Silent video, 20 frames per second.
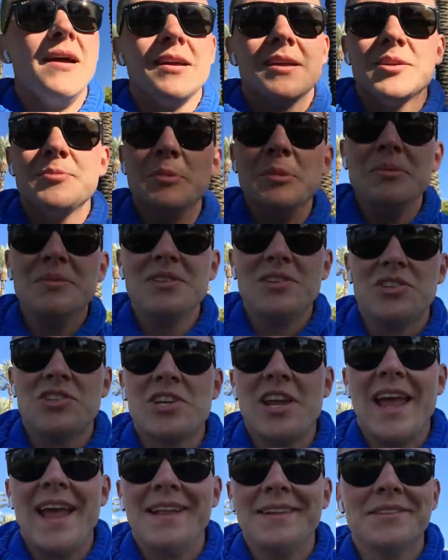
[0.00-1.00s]
Because people say
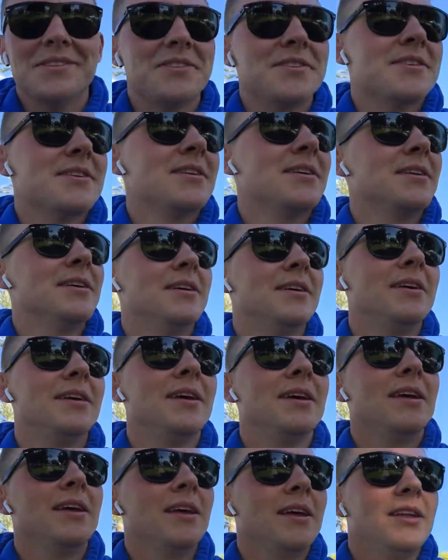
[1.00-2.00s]
challenge,
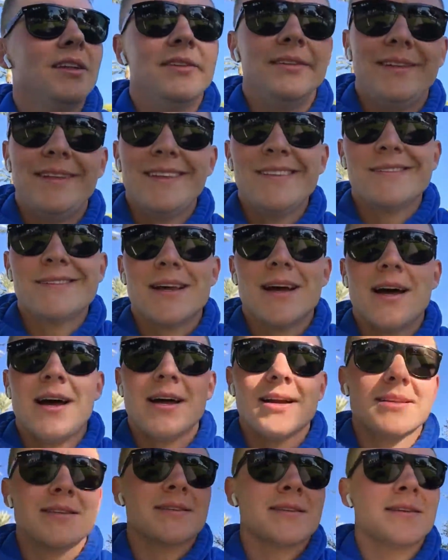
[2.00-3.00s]

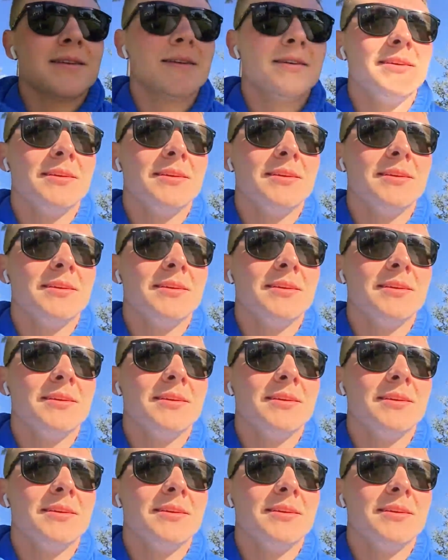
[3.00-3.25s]
detox,